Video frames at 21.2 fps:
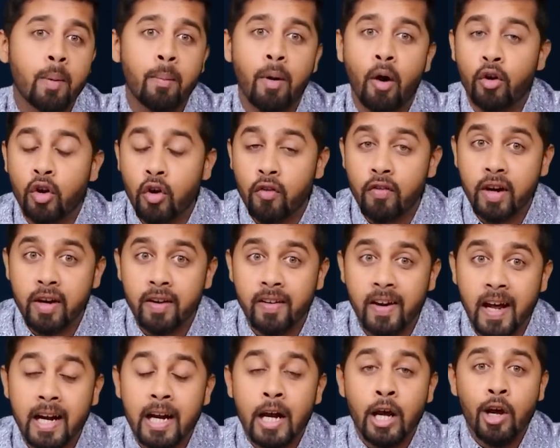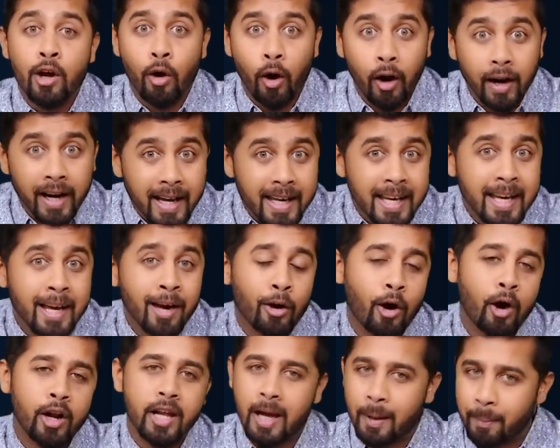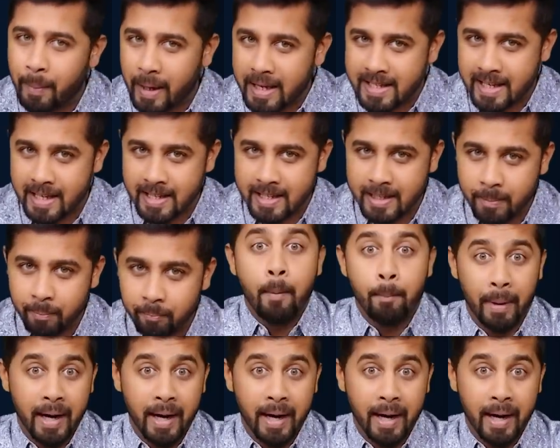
amount of dividend on a year-on-year basis.